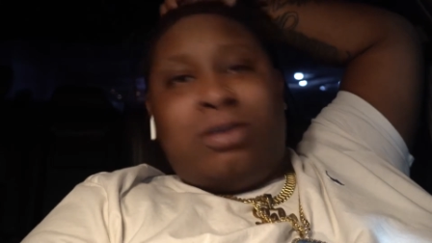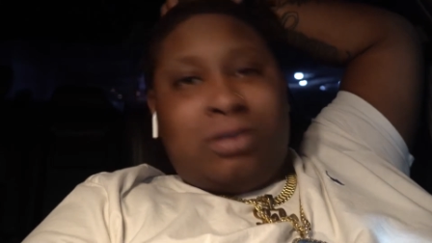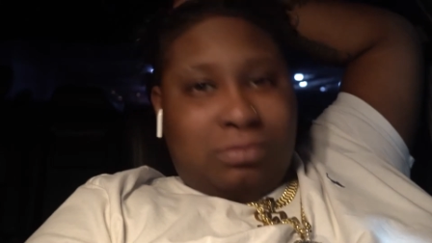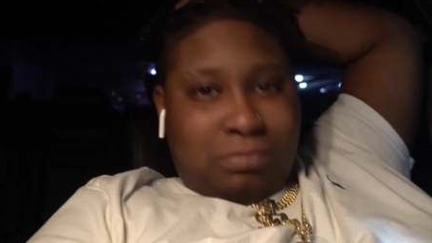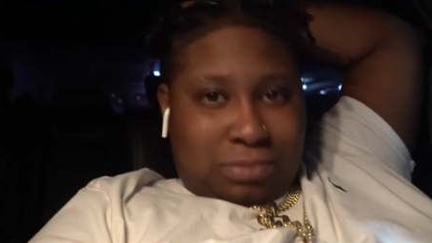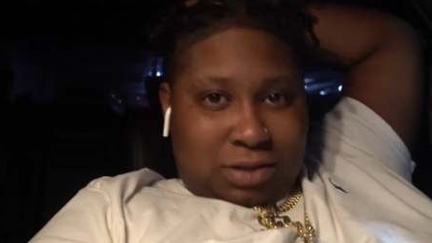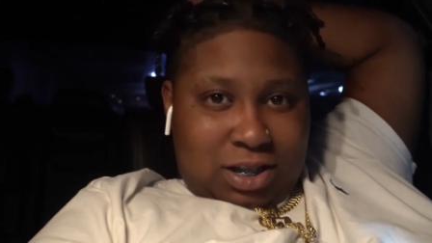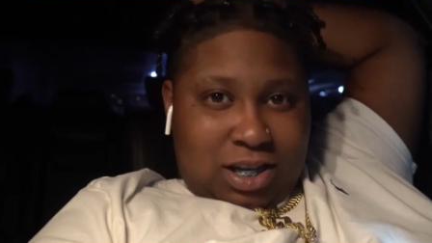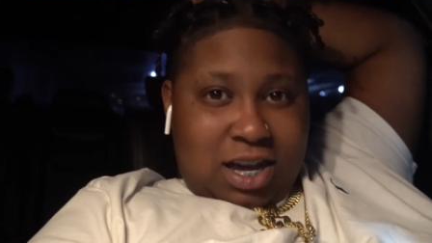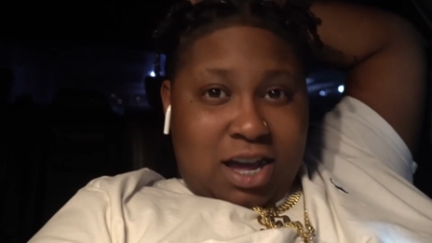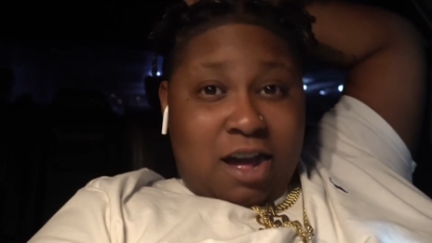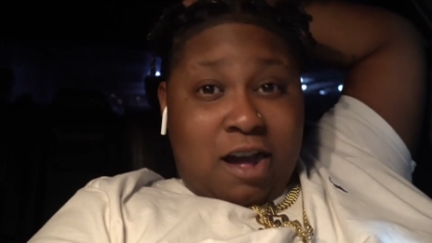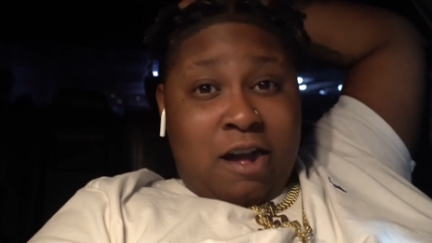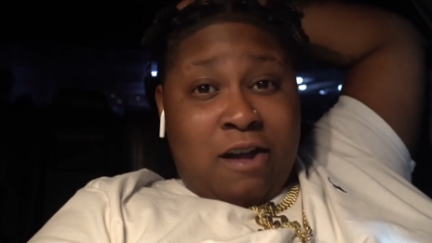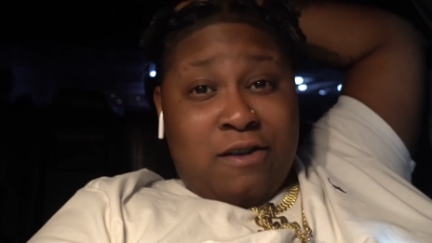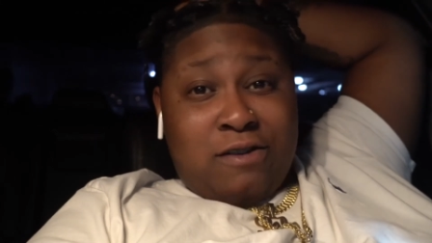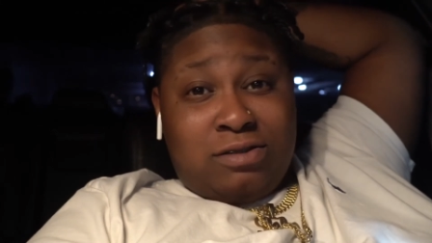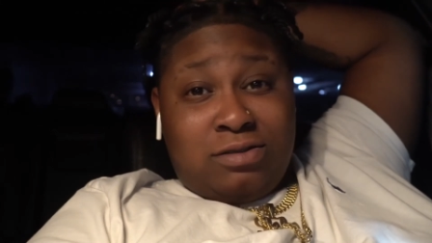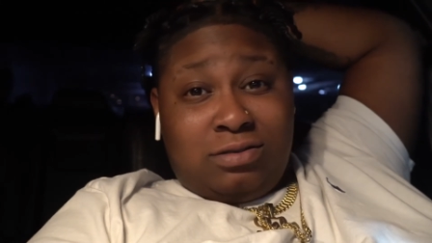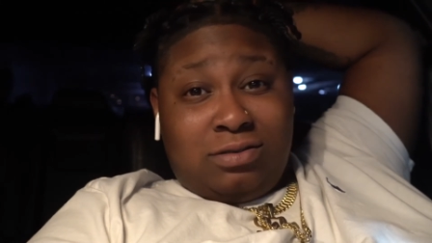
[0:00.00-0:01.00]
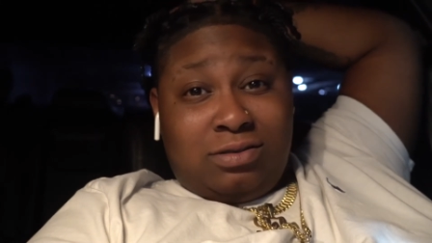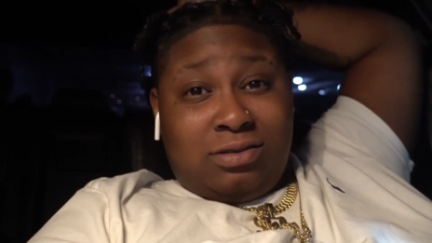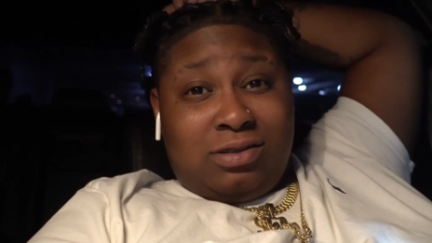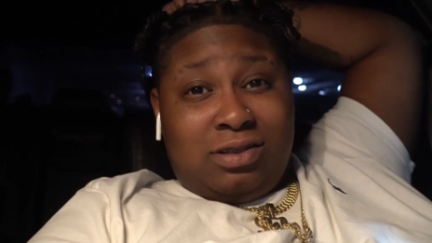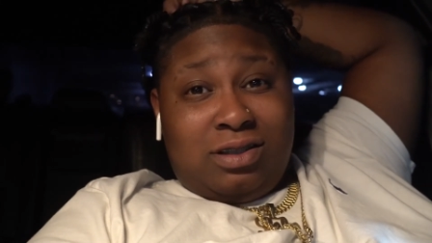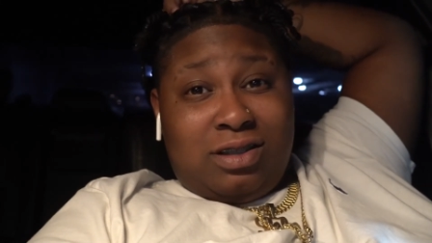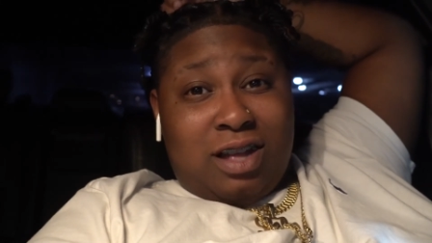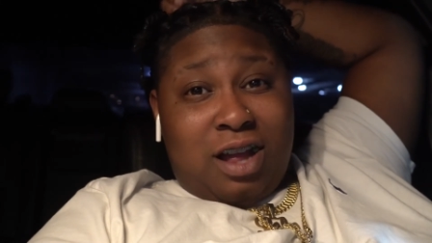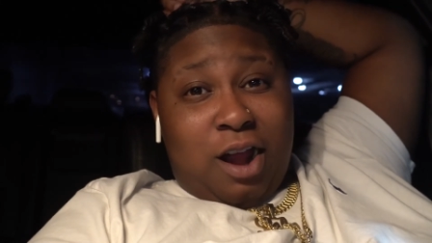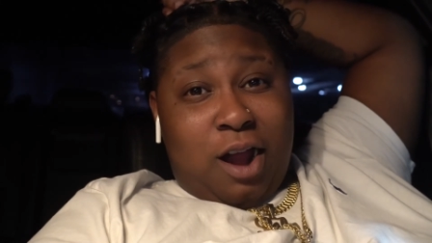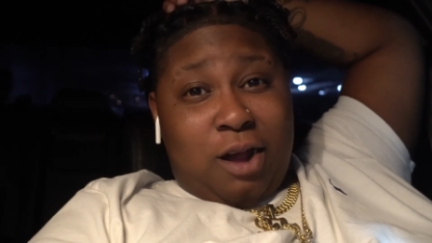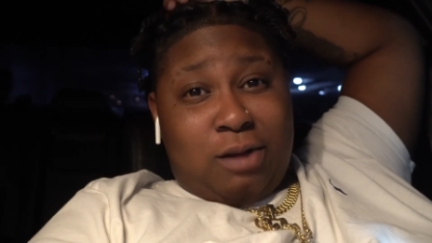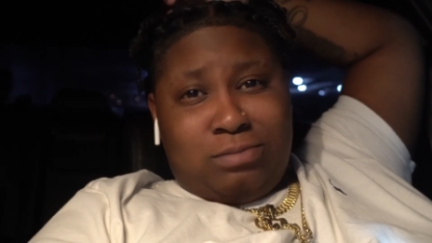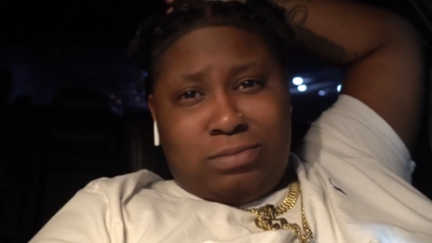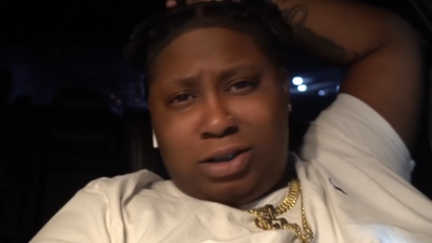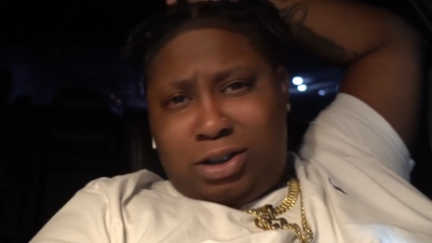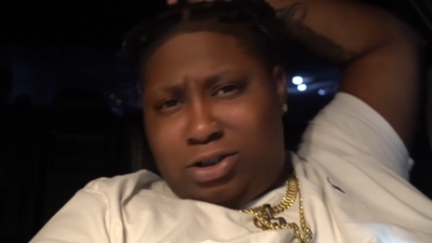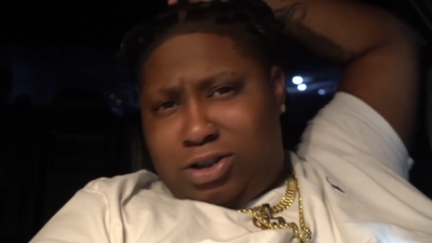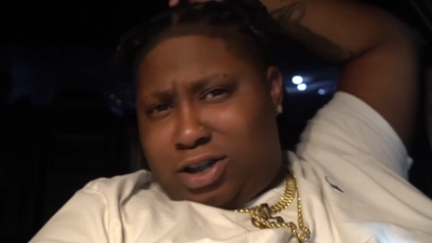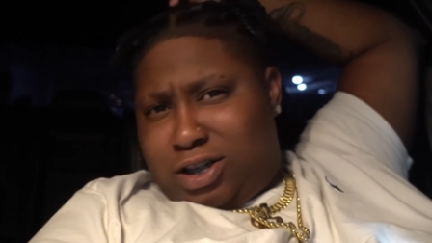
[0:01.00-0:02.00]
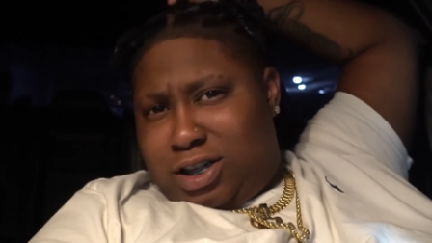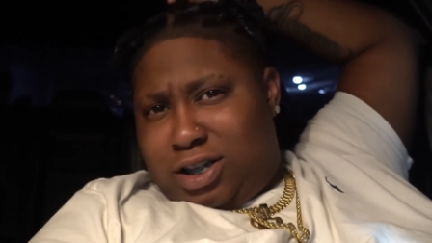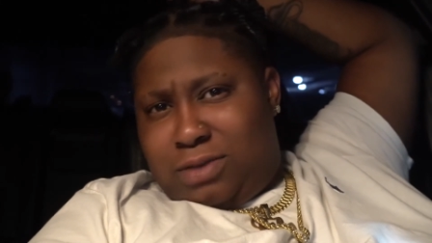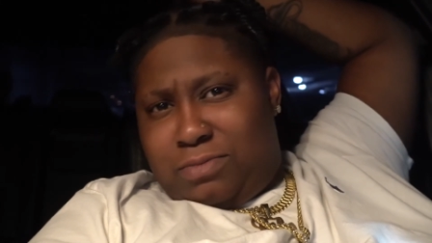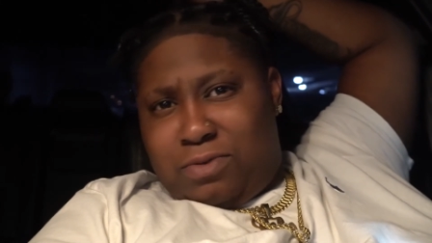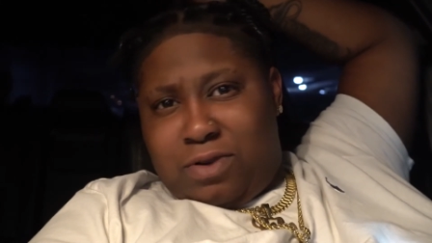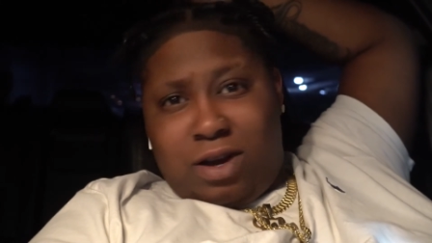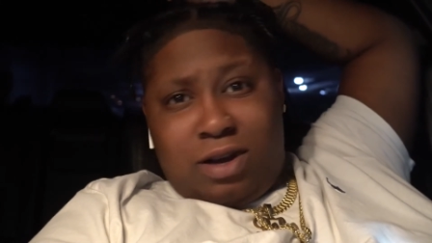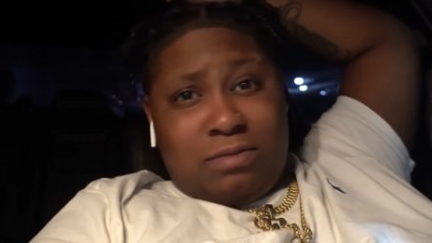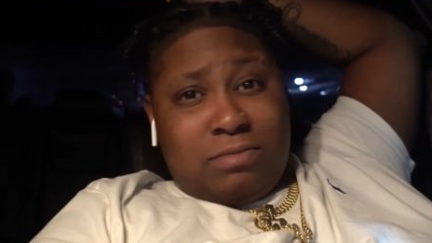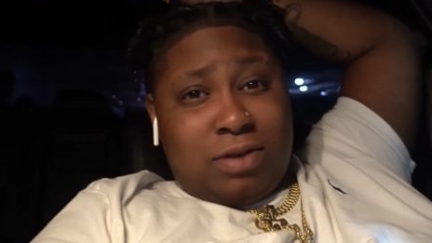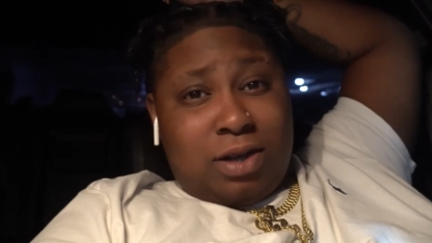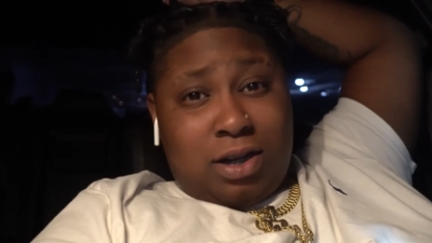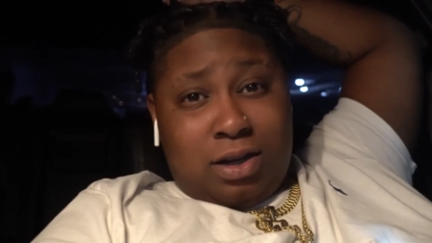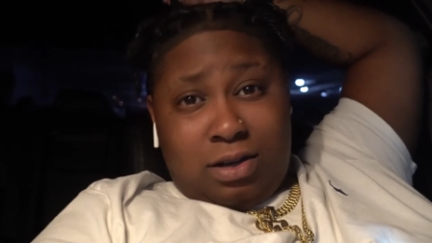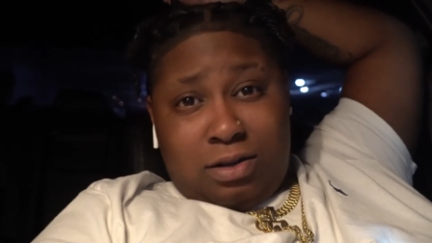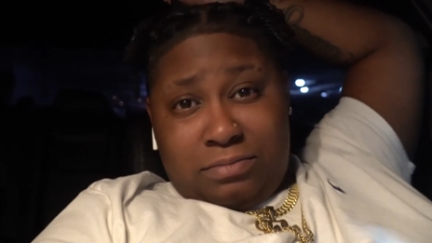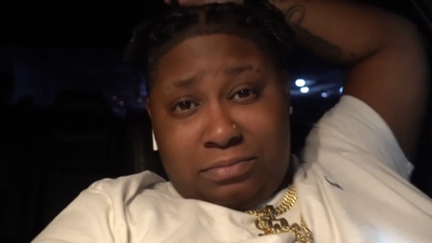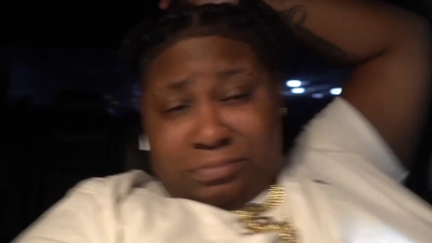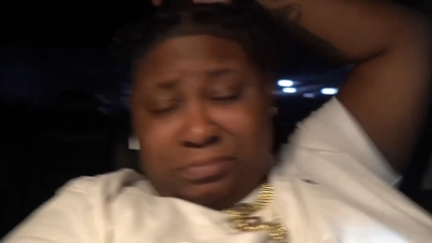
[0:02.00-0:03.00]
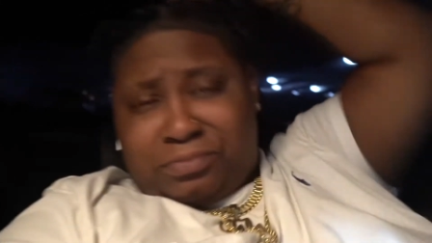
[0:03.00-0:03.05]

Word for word: But yeah. I'm gonna try to keep y'all updated.